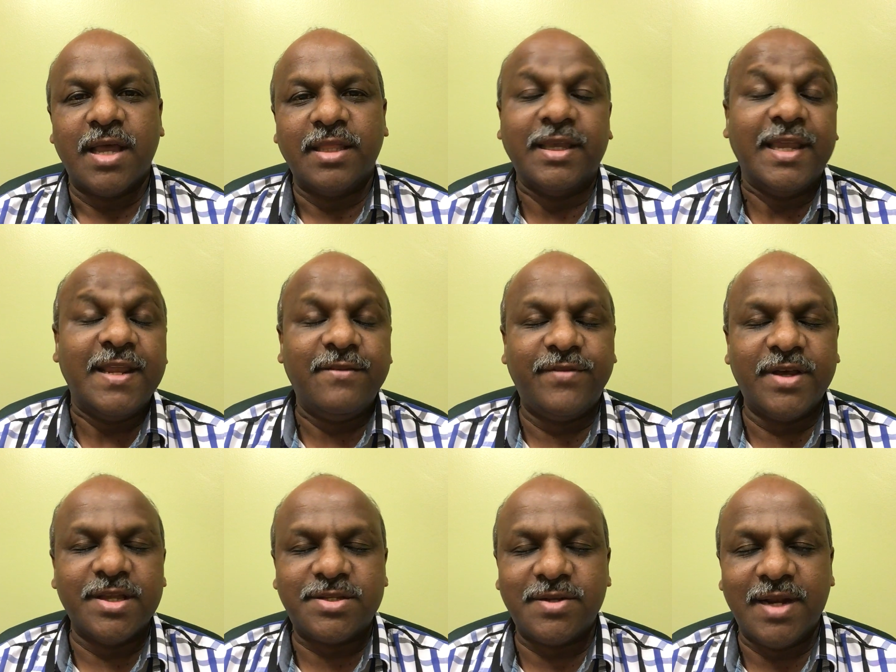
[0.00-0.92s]
the
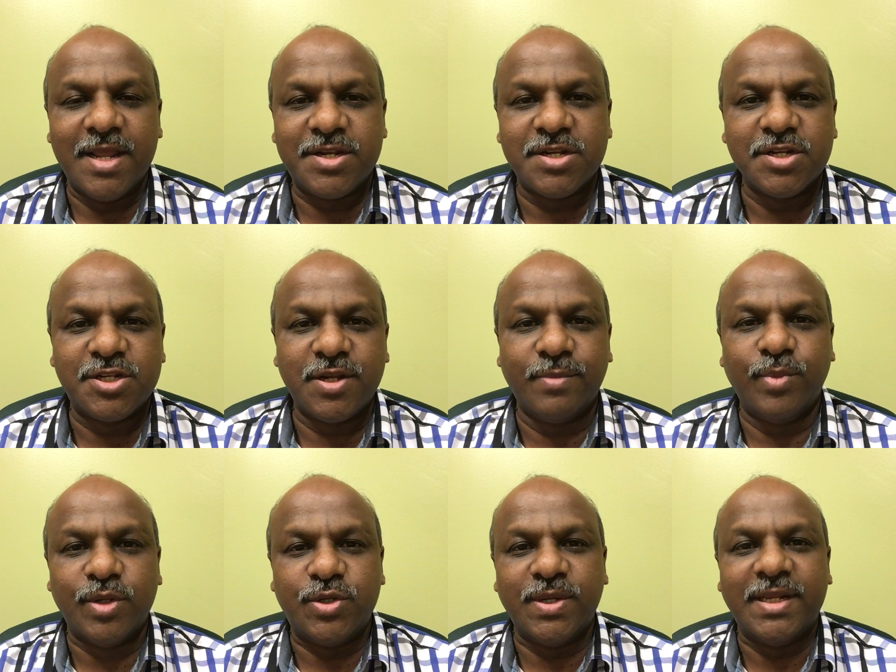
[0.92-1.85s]
inverse relationship
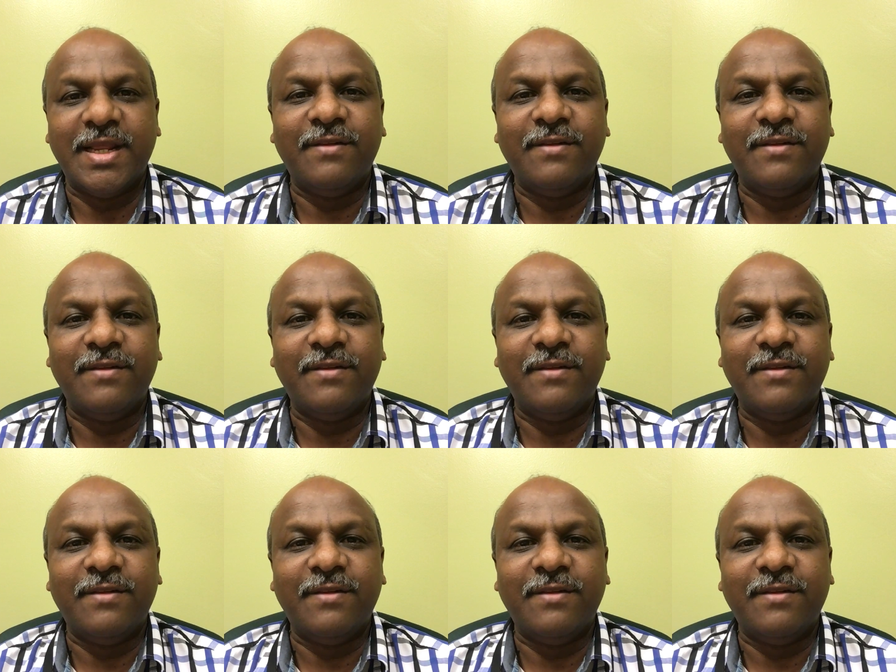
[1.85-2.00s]
between